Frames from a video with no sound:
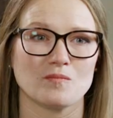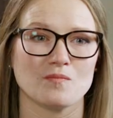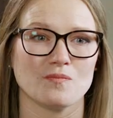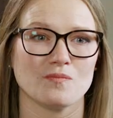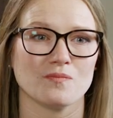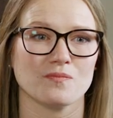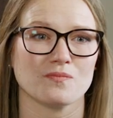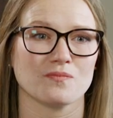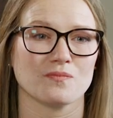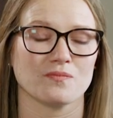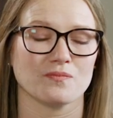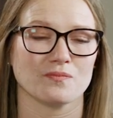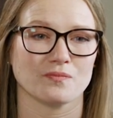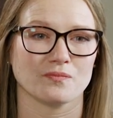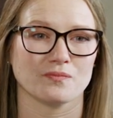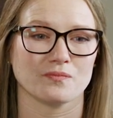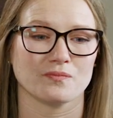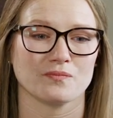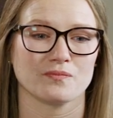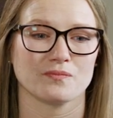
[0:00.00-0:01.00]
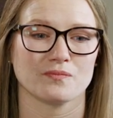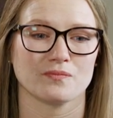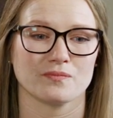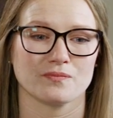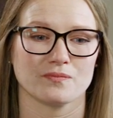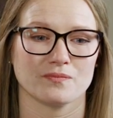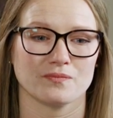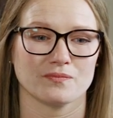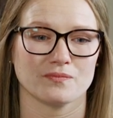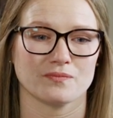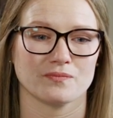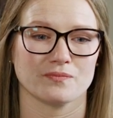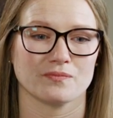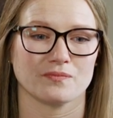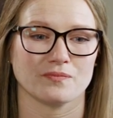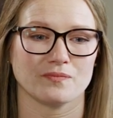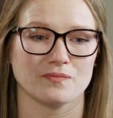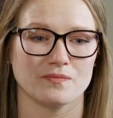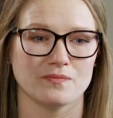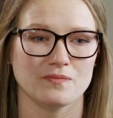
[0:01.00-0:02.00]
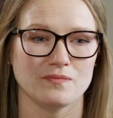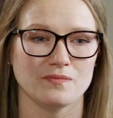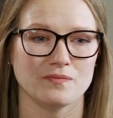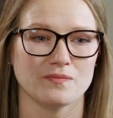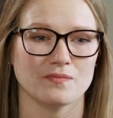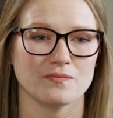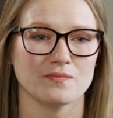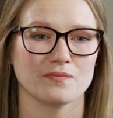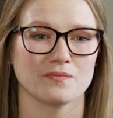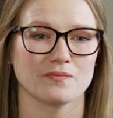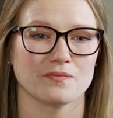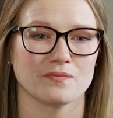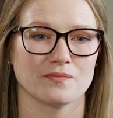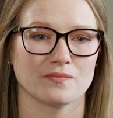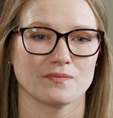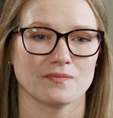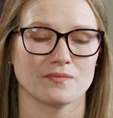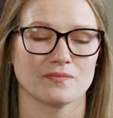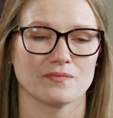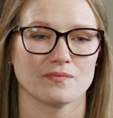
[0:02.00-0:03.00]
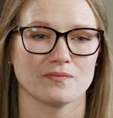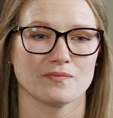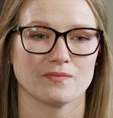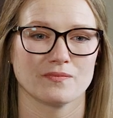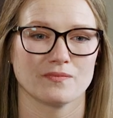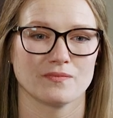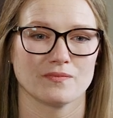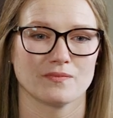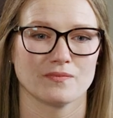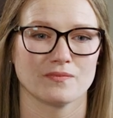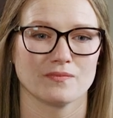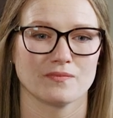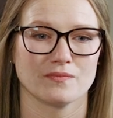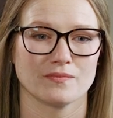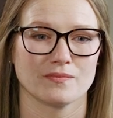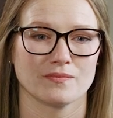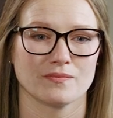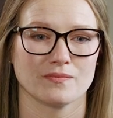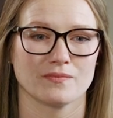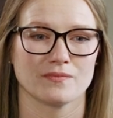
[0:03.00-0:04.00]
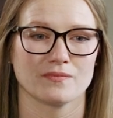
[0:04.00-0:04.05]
The person shown says nothing.